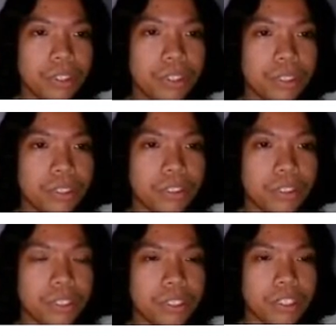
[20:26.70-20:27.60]
Then
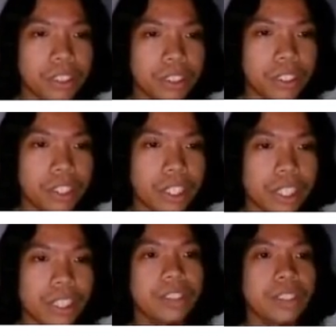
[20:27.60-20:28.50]
number
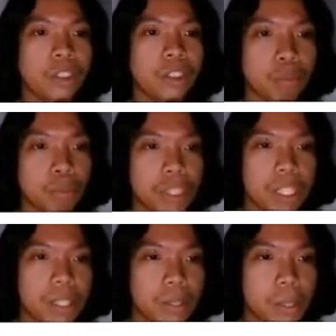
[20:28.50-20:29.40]
four, change
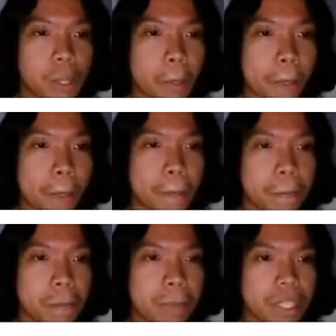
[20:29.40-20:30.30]
instance type to
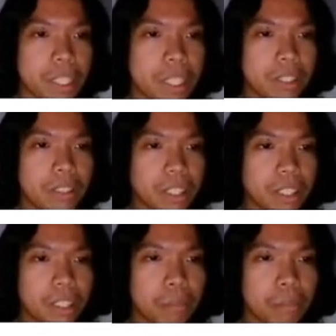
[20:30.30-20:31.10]
C1 quick search.